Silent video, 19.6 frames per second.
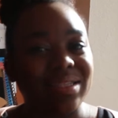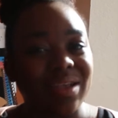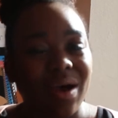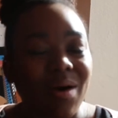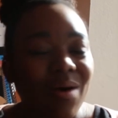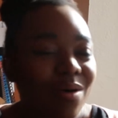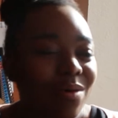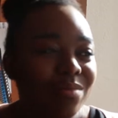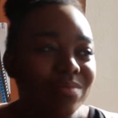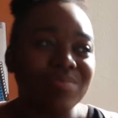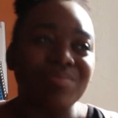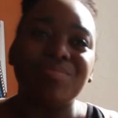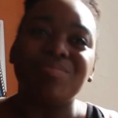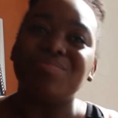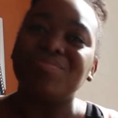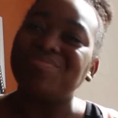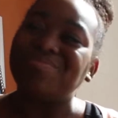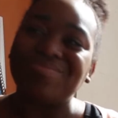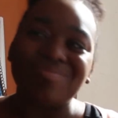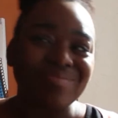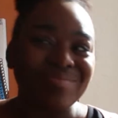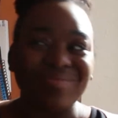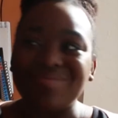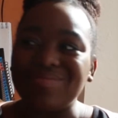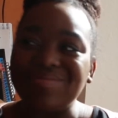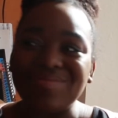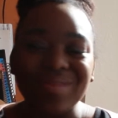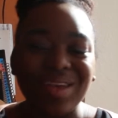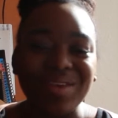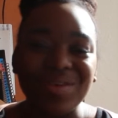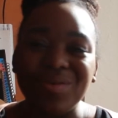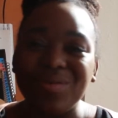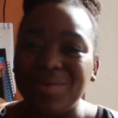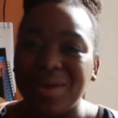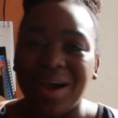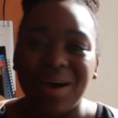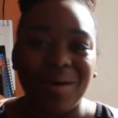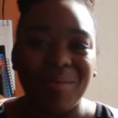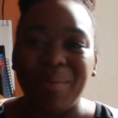so,
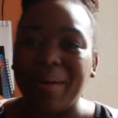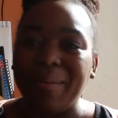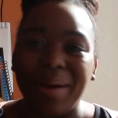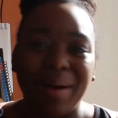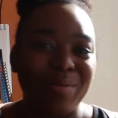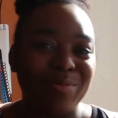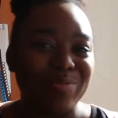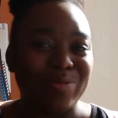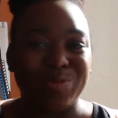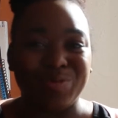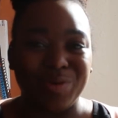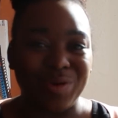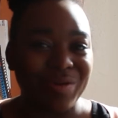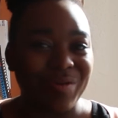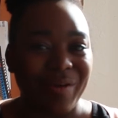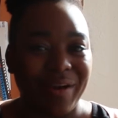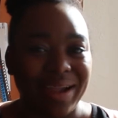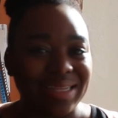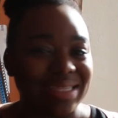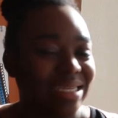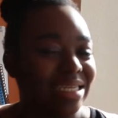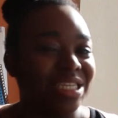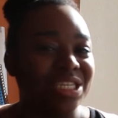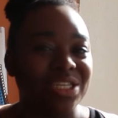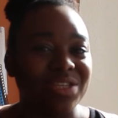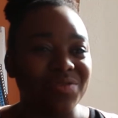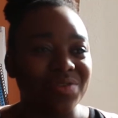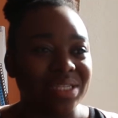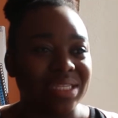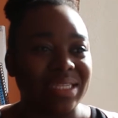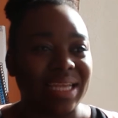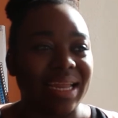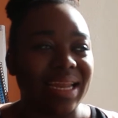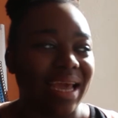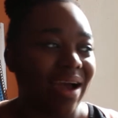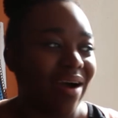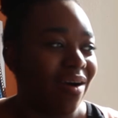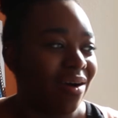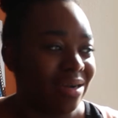my mom was real crazy and she used to say
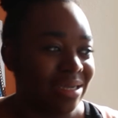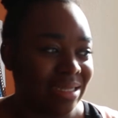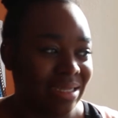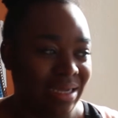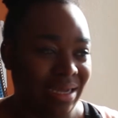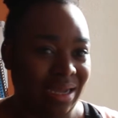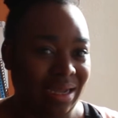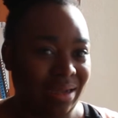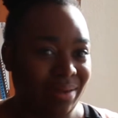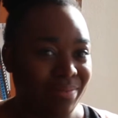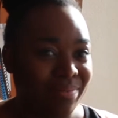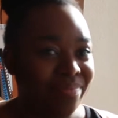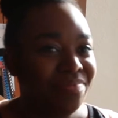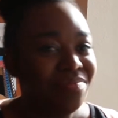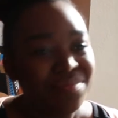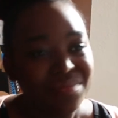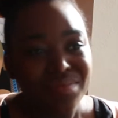that all the time.